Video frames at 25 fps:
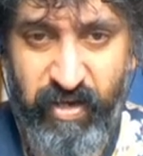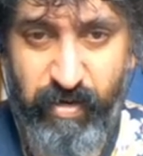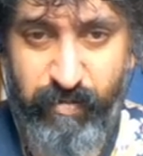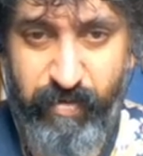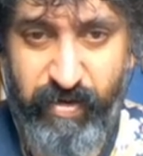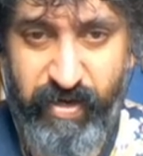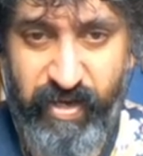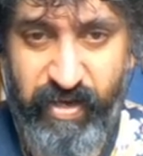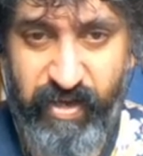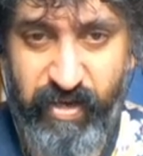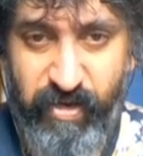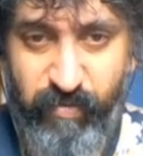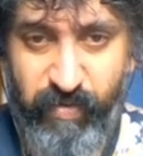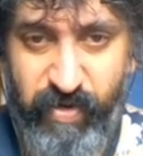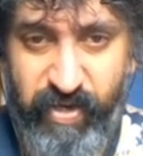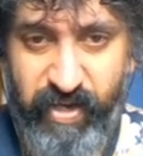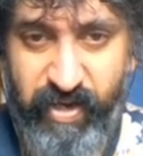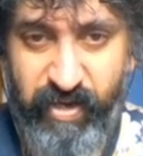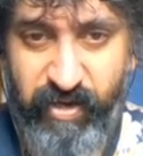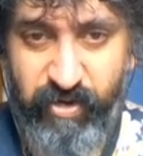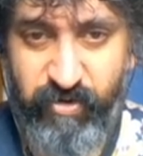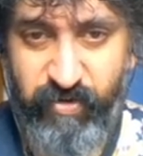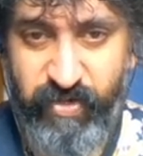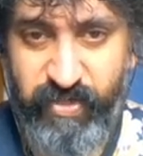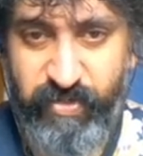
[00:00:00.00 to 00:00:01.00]
I mean, here we
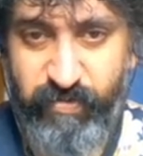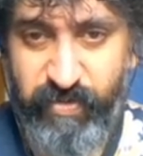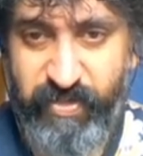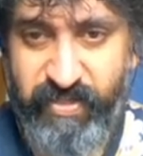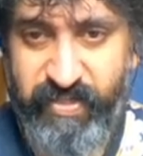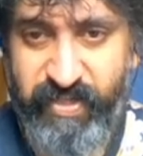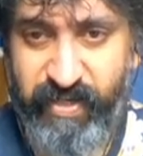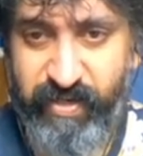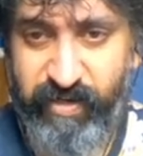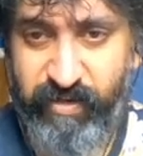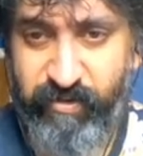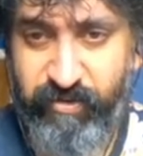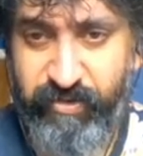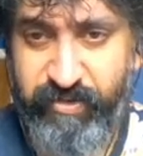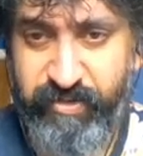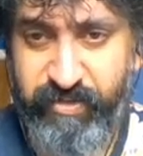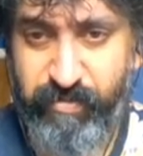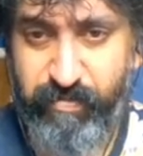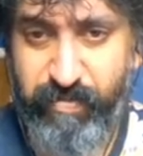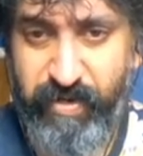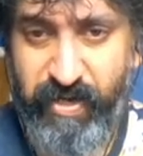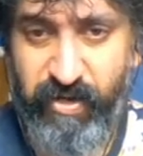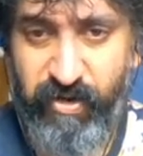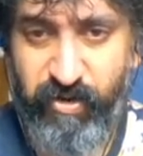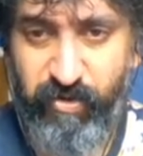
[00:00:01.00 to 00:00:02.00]
get increased one
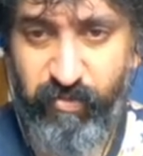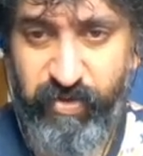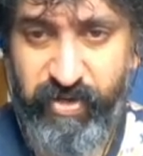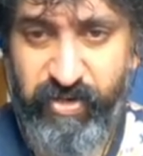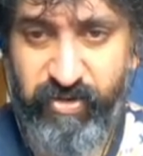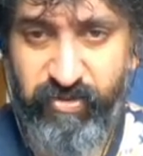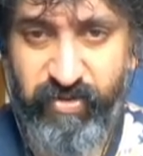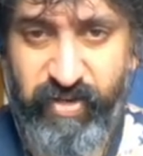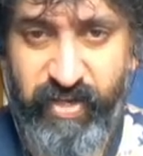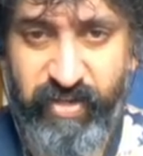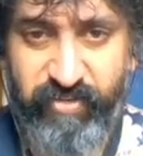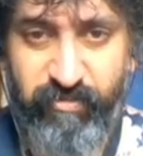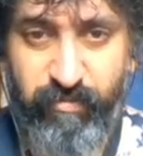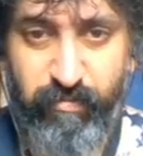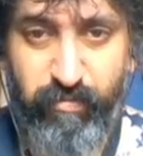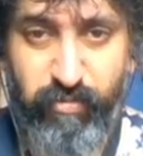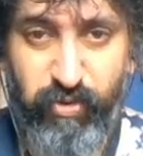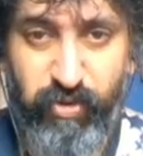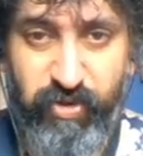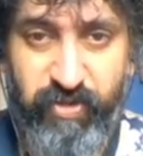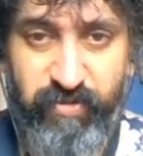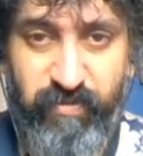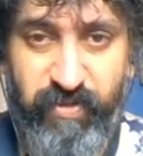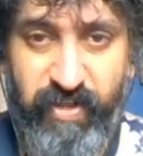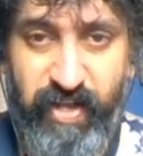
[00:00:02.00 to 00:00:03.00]
technology power. We do get some
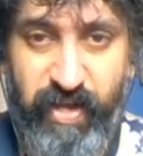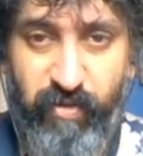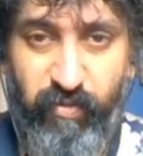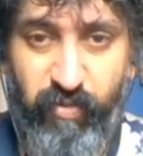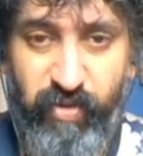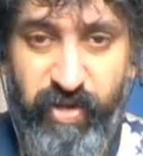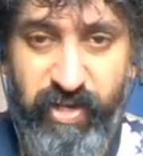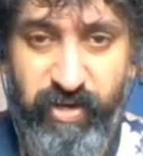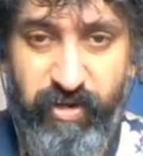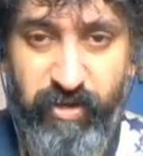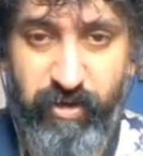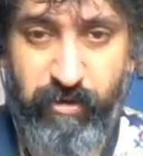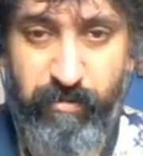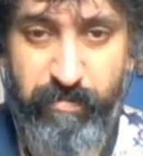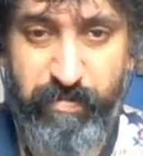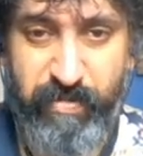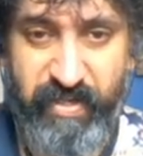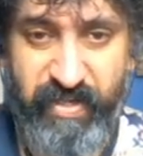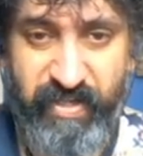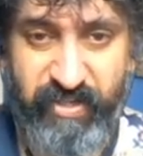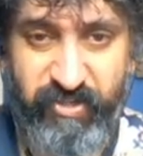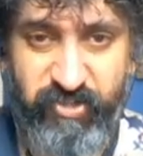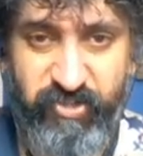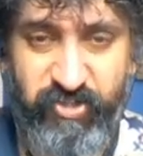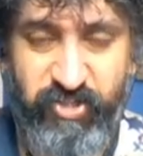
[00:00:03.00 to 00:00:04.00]
points for that, and we can
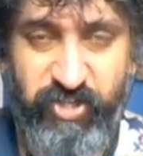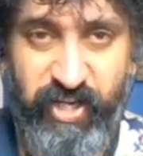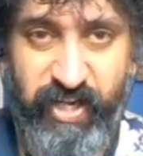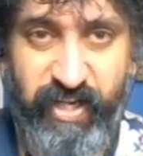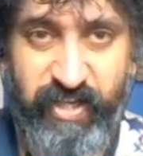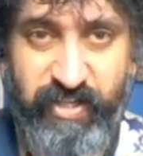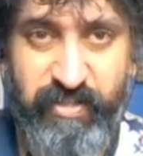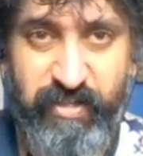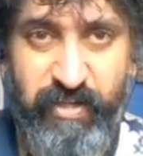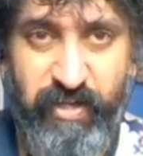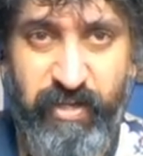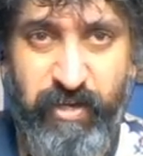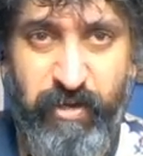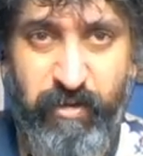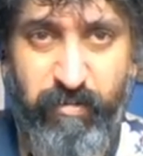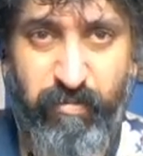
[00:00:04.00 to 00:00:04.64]
open this chest.